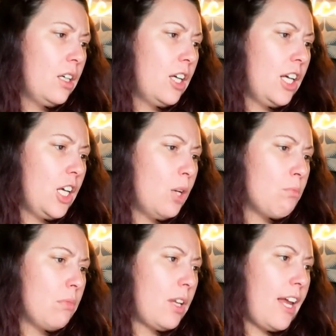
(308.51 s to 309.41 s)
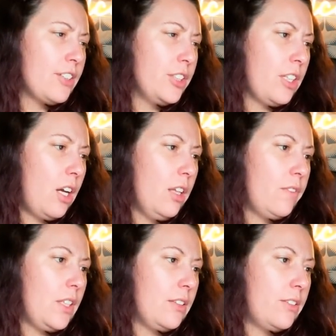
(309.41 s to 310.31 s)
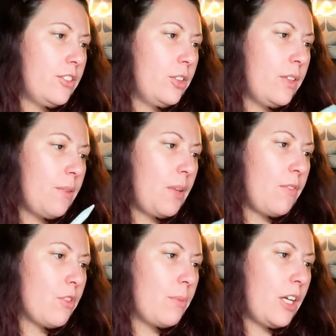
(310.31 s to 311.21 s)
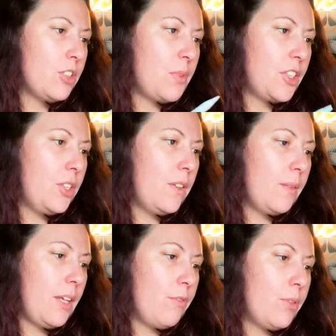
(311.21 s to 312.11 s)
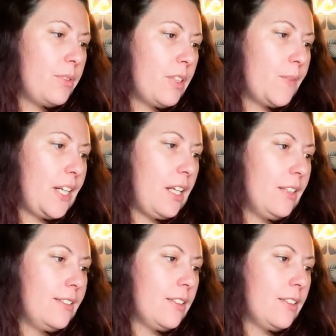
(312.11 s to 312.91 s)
Actually all of these, 2 of them came from Poshmark, 2 of them came from someone else.